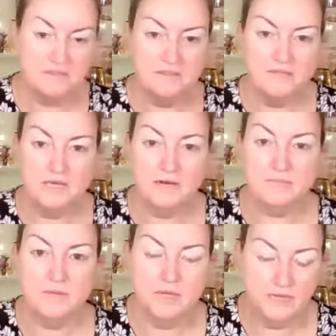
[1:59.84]

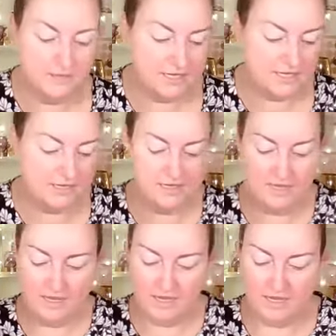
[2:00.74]
than
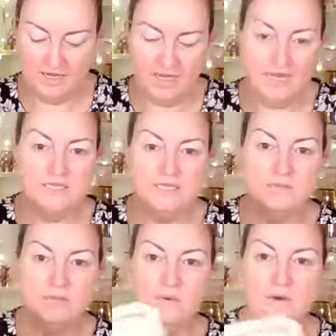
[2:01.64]
I actually
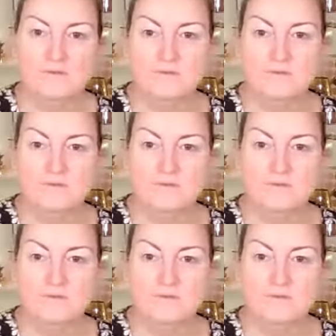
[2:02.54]
would want.